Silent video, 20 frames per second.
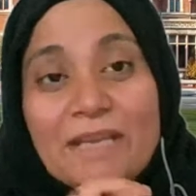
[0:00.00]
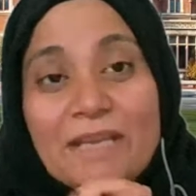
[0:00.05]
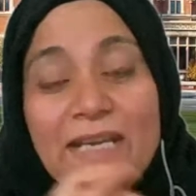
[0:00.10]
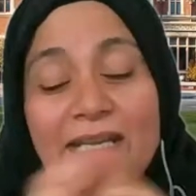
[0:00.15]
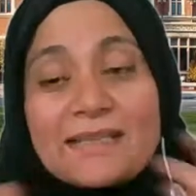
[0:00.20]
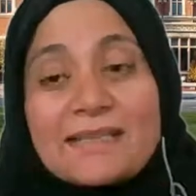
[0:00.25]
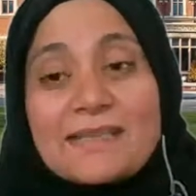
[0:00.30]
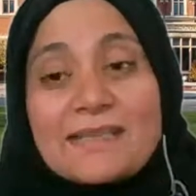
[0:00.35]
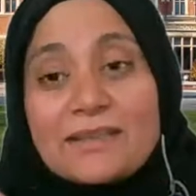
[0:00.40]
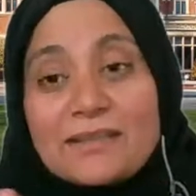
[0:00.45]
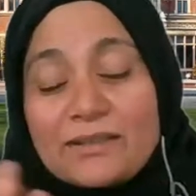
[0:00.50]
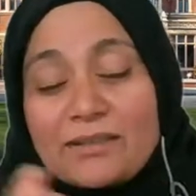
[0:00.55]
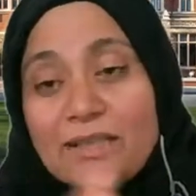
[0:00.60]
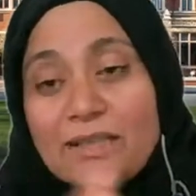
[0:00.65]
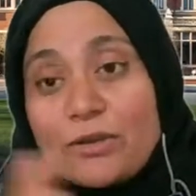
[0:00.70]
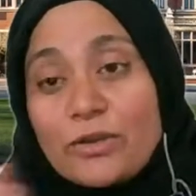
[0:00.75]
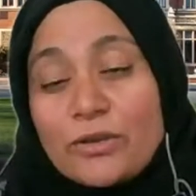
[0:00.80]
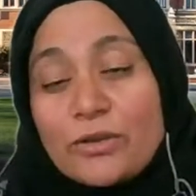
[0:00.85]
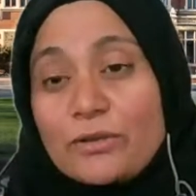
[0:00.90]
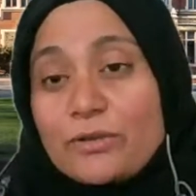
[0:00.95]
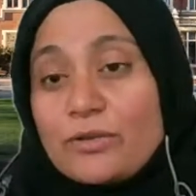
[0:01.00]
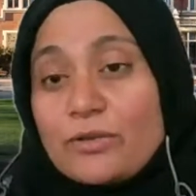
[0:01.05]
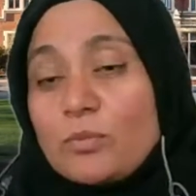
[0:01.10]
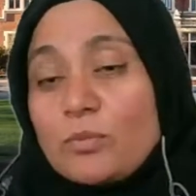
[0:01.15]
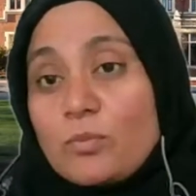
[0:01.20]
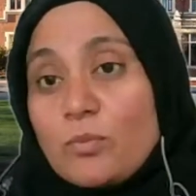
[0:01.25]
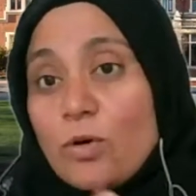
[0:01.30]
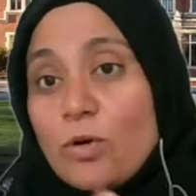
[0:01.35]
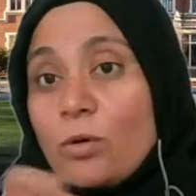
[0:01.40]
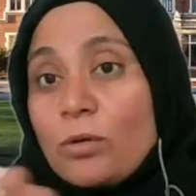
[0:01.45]
Excellent. And look,
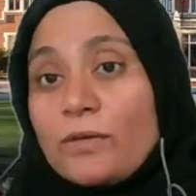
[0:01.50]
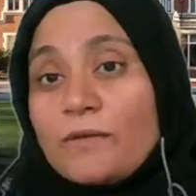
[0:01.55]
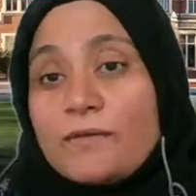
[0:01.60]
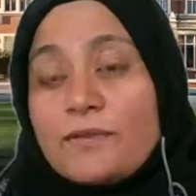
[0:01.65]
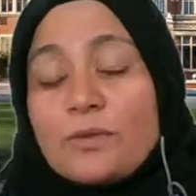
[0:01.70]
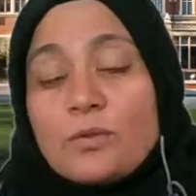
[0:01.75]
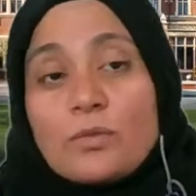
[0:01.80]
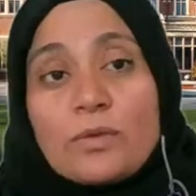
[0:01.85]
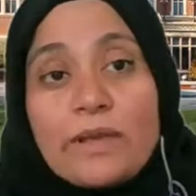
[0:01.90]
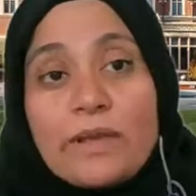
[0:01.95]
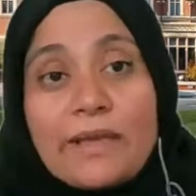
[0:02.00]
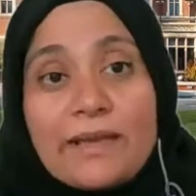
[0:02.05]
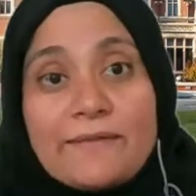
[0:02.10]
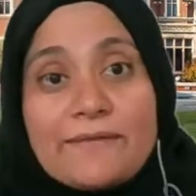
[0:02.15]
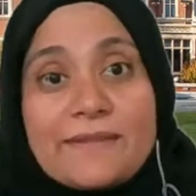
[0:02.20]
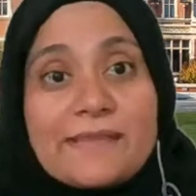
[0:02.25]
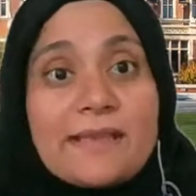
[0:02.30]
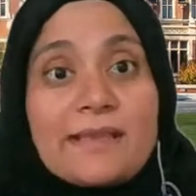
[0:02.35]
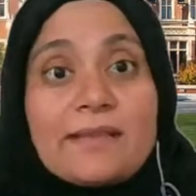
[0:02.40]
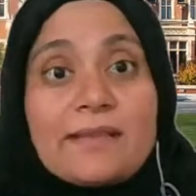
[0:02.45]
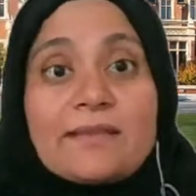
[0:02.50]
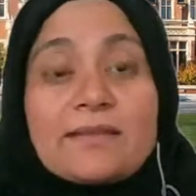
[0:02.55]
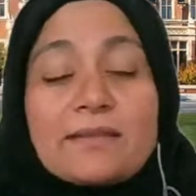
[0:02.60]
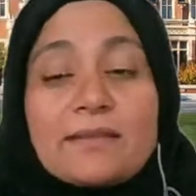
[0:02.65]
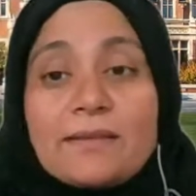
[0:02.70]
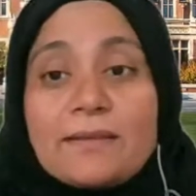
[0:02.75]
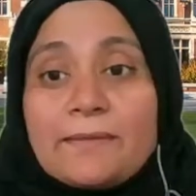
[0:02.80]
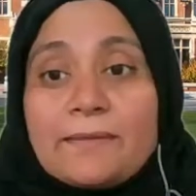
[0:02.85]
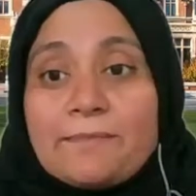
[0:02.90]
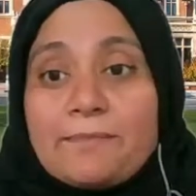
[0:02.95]
all of you have said
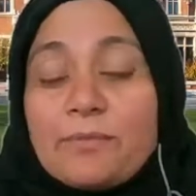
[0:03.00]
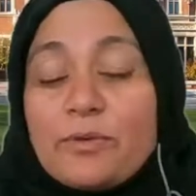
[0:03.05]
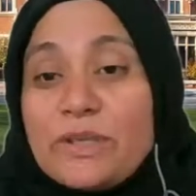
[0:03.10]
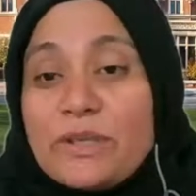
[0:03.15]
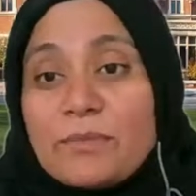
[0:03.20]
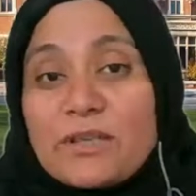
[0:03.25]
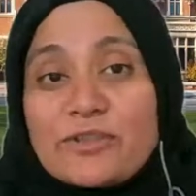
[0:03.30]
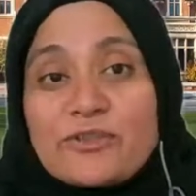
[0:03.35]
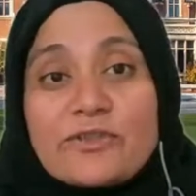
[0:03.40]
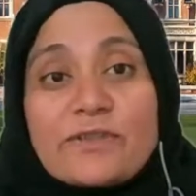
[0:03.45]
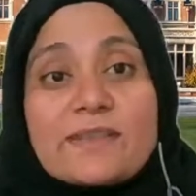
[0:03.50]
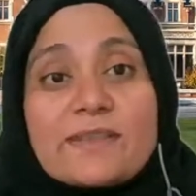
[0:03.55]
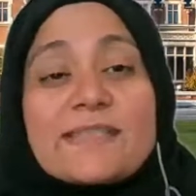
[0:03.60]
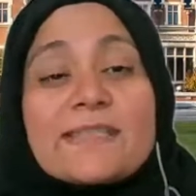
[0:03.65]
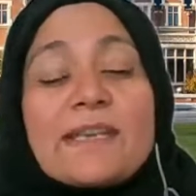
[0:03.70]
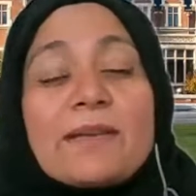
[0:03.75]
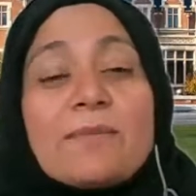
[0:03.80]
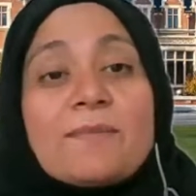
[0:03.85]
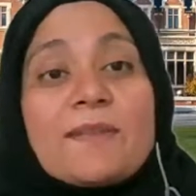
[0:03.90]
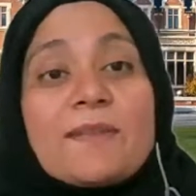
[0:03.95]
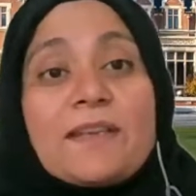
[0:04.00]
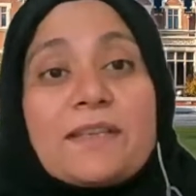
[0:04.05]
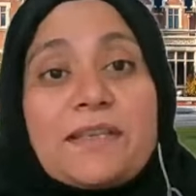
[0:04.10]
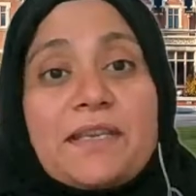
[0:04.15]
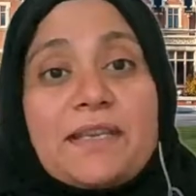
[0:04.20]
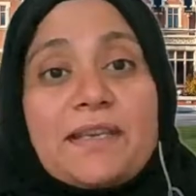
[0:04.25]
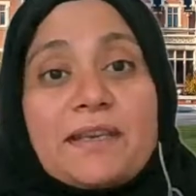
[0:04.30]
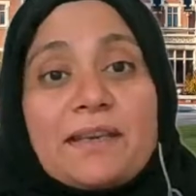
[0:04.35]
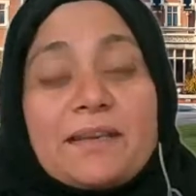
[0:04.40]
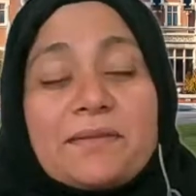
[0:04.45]
pretty much the same thing
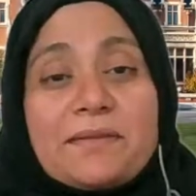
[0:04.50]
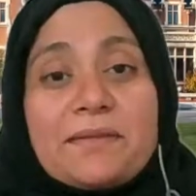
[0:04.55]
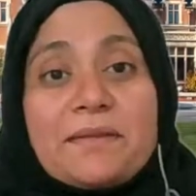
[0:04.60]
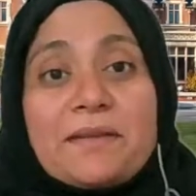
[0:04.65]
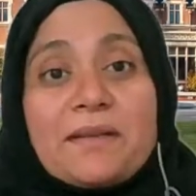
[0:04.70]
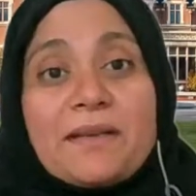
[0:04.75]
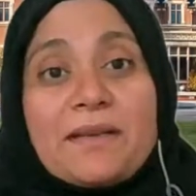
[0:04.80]
here,